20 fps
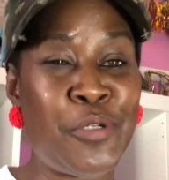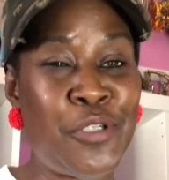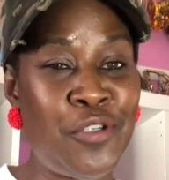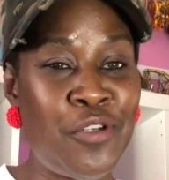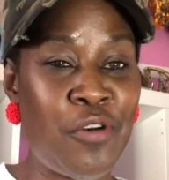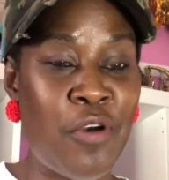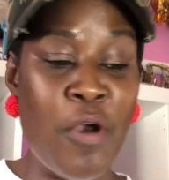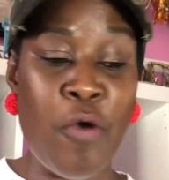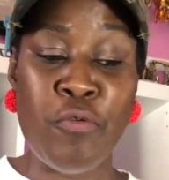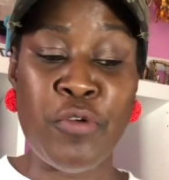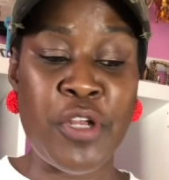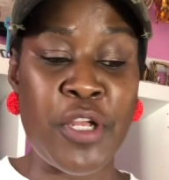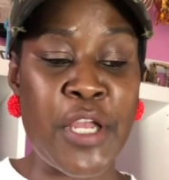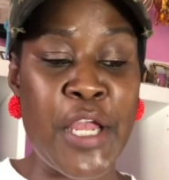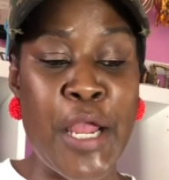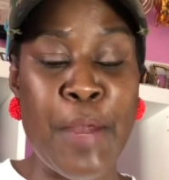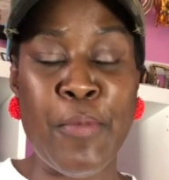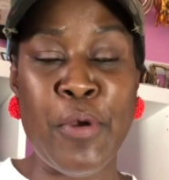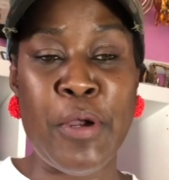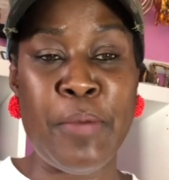But you know, holding your
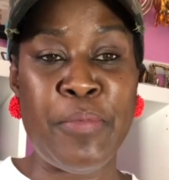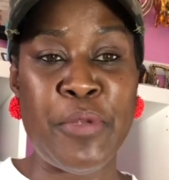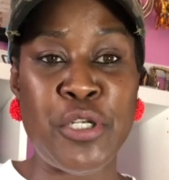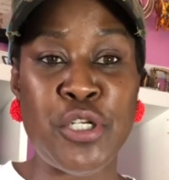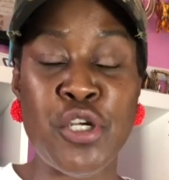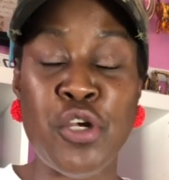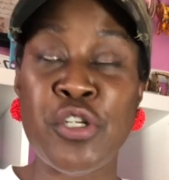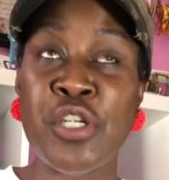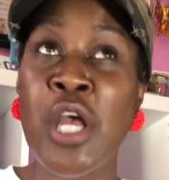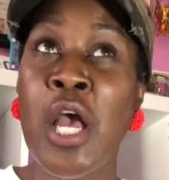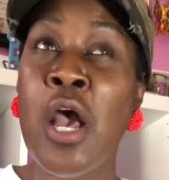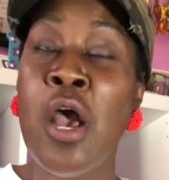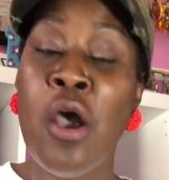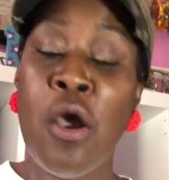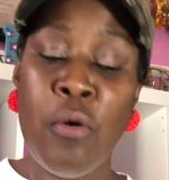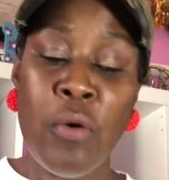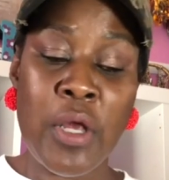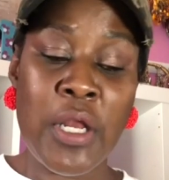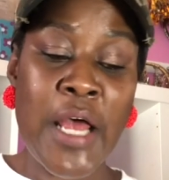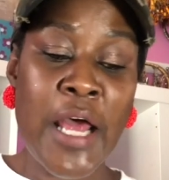camera up in church,
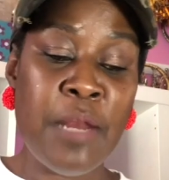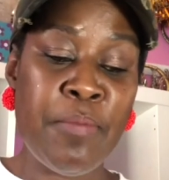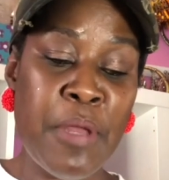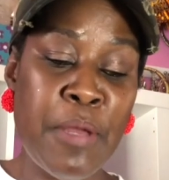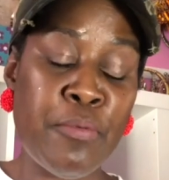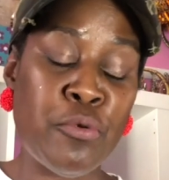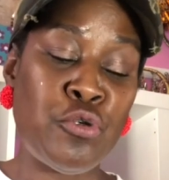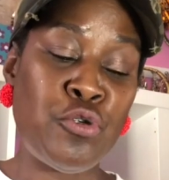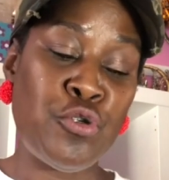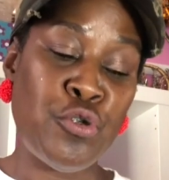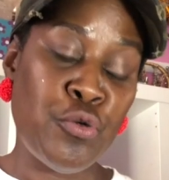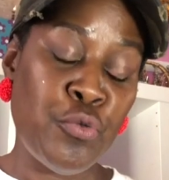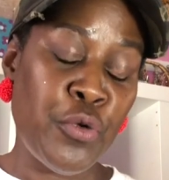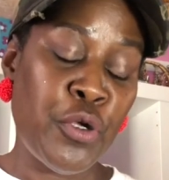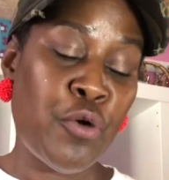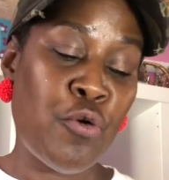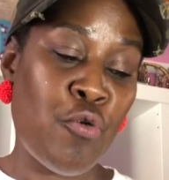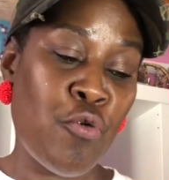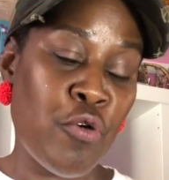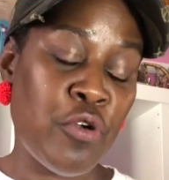well, a lot of people do
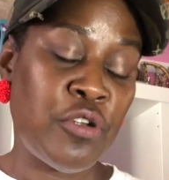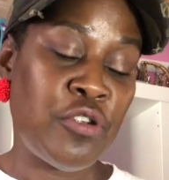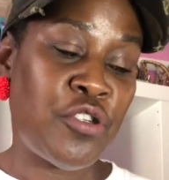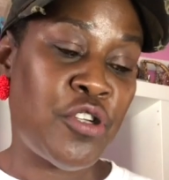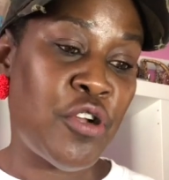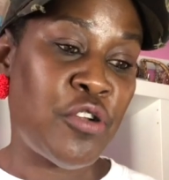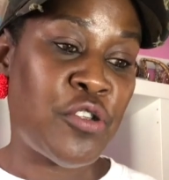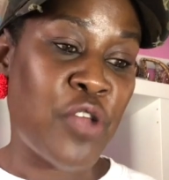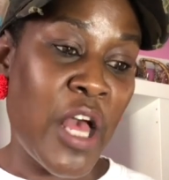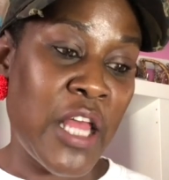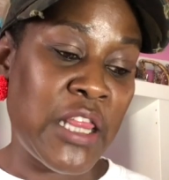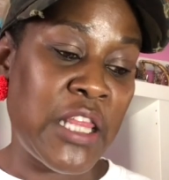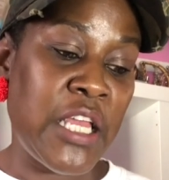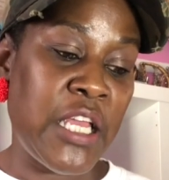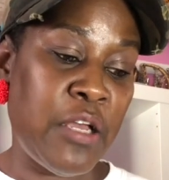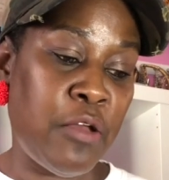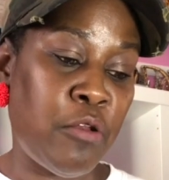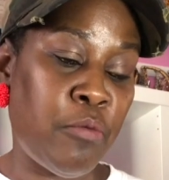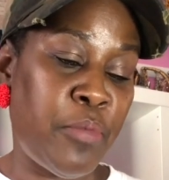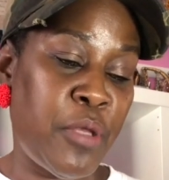record in church, so I
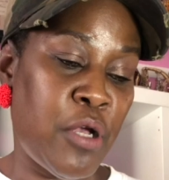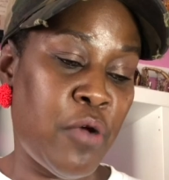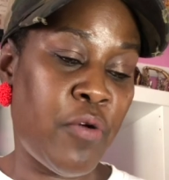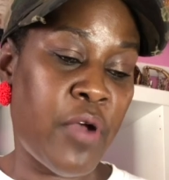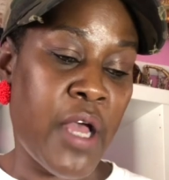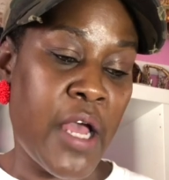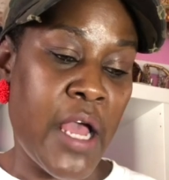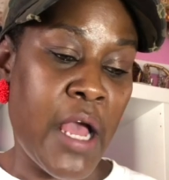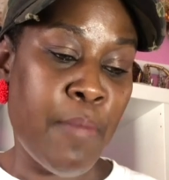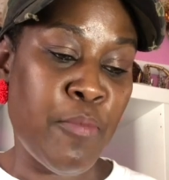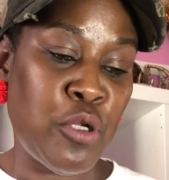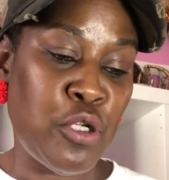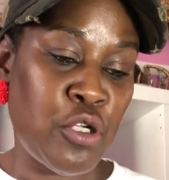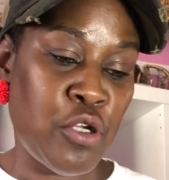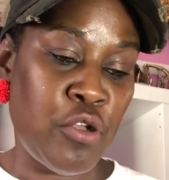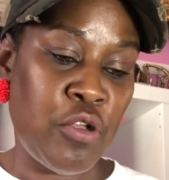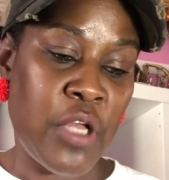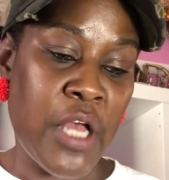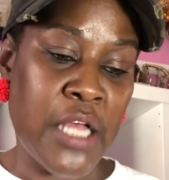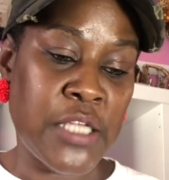think it'll be okay. I'm going to
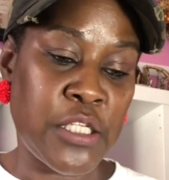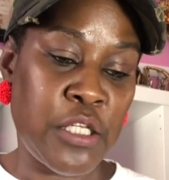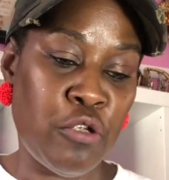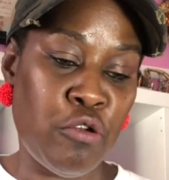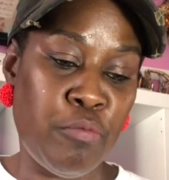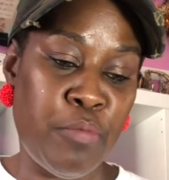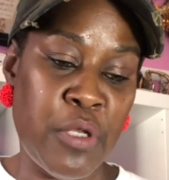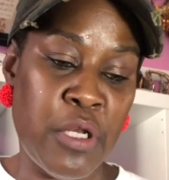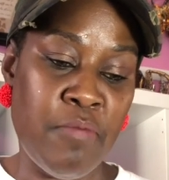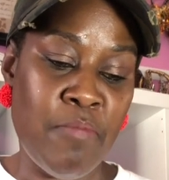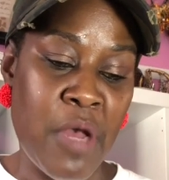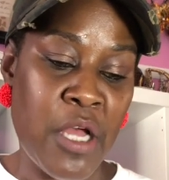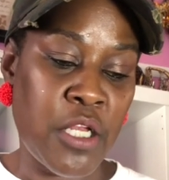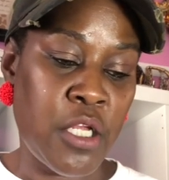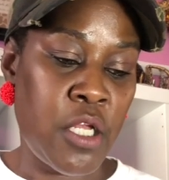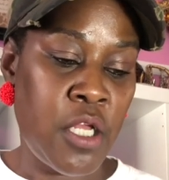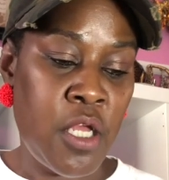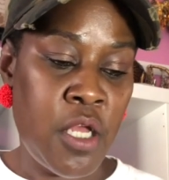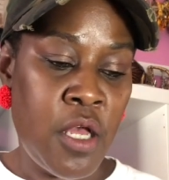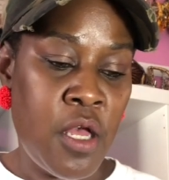show you guys a little bit
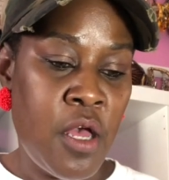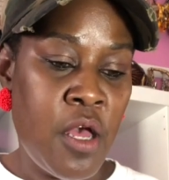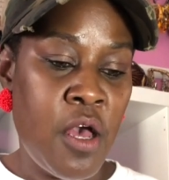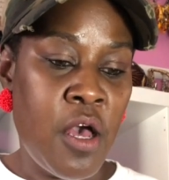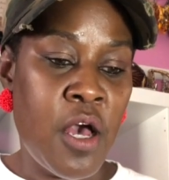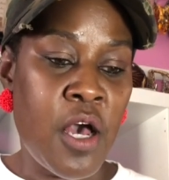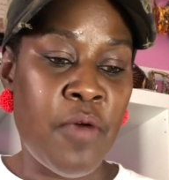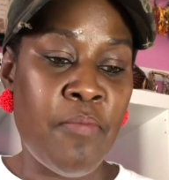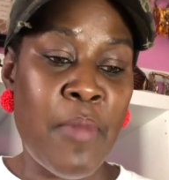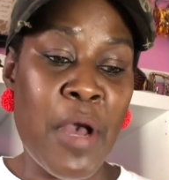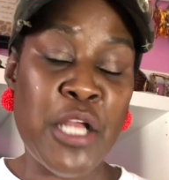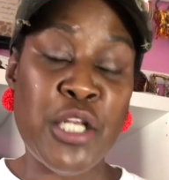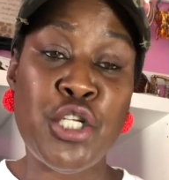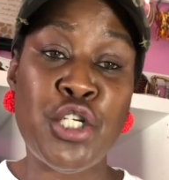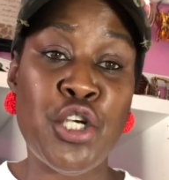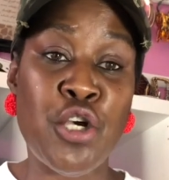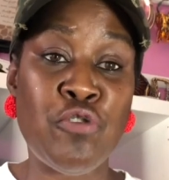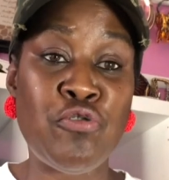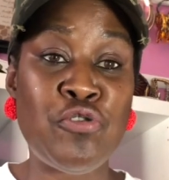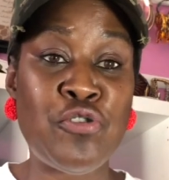of my
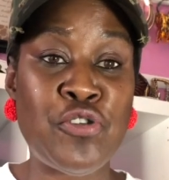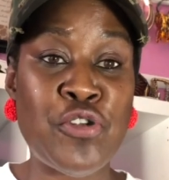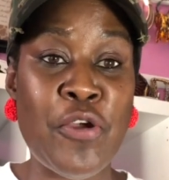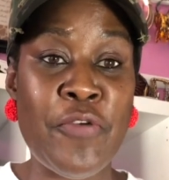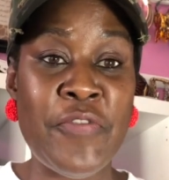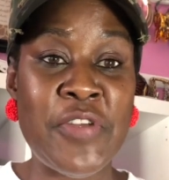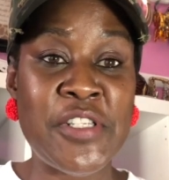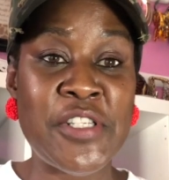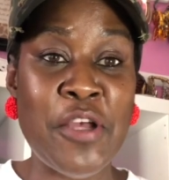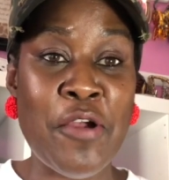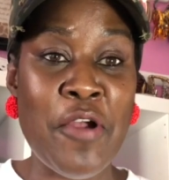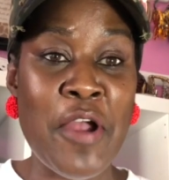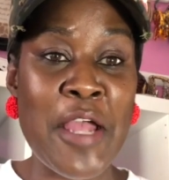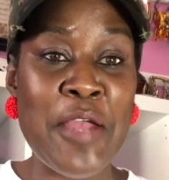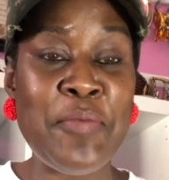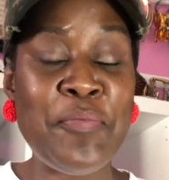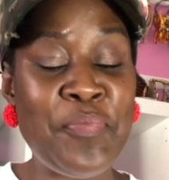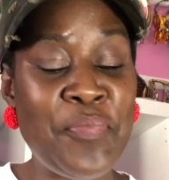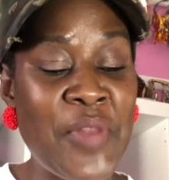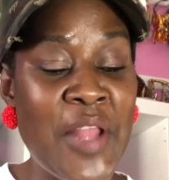church service. All
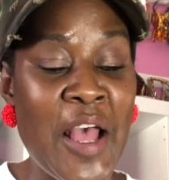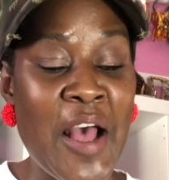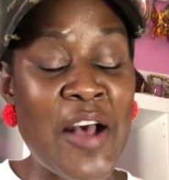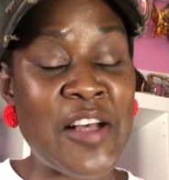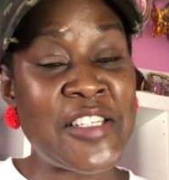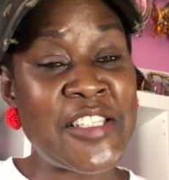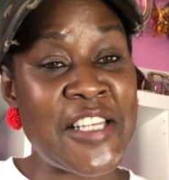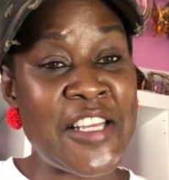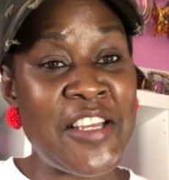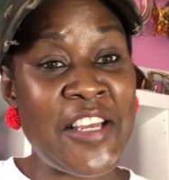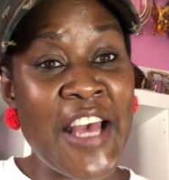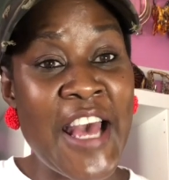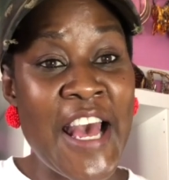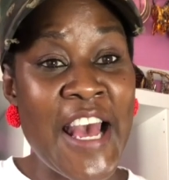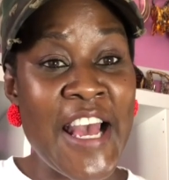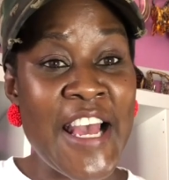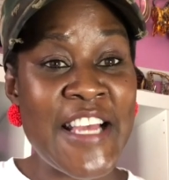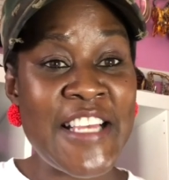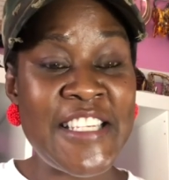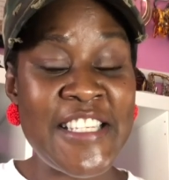right, I'll see you
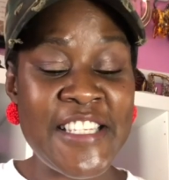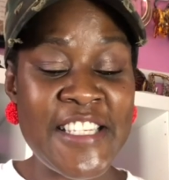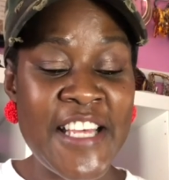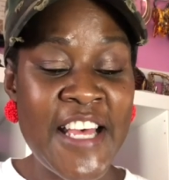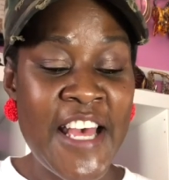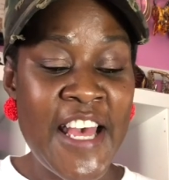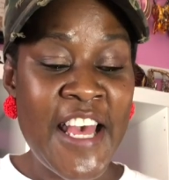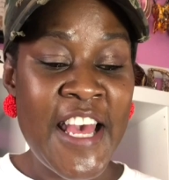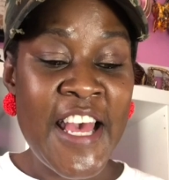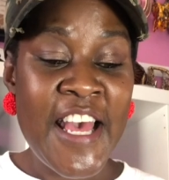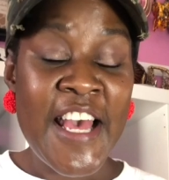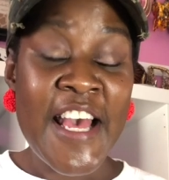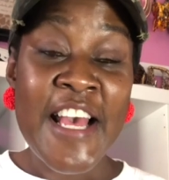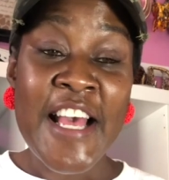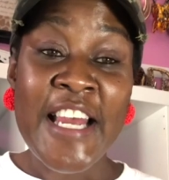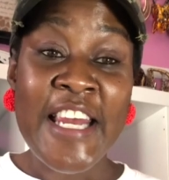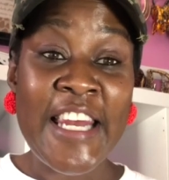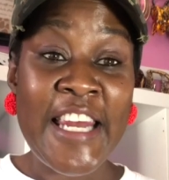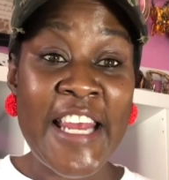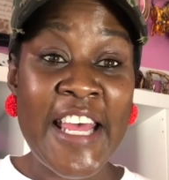guys
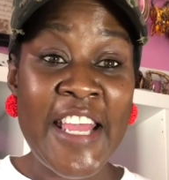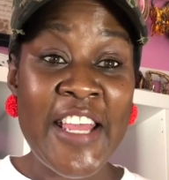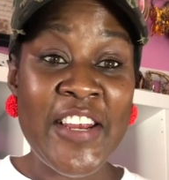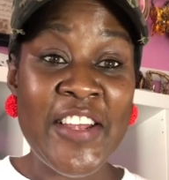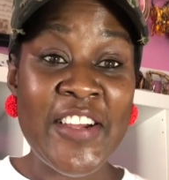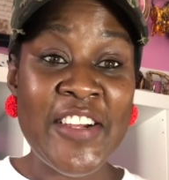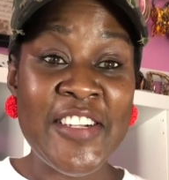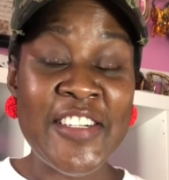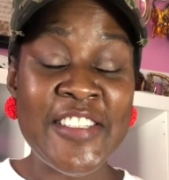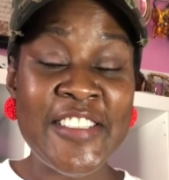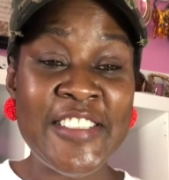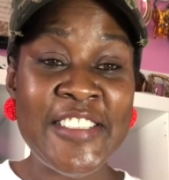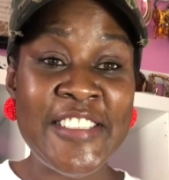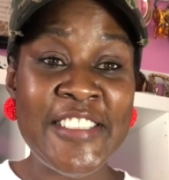later.